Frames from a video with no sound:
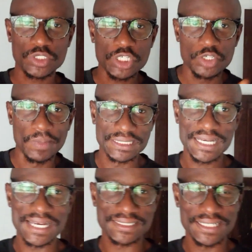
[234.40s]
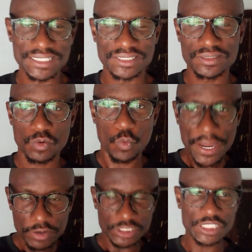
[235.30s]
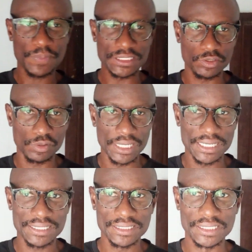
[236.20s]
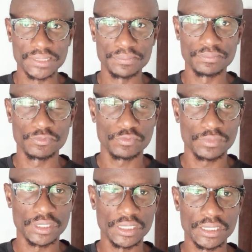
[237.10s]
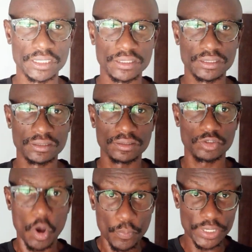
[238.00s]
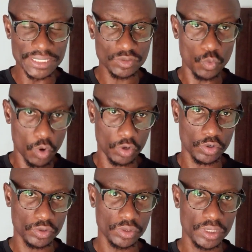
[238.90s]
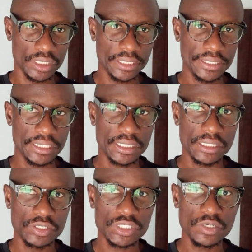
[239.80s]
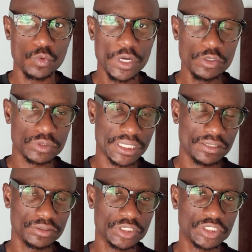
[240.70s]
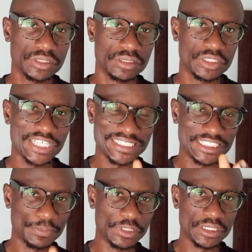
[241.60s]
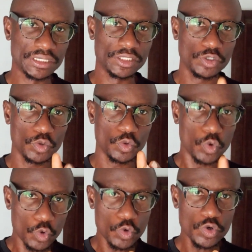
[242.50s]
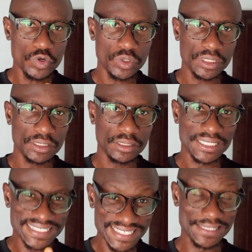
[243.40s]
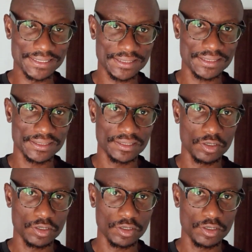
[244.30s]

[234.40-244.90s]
question you might ask now is, why does this particular component work? You see, when you tell ChatGPT who it is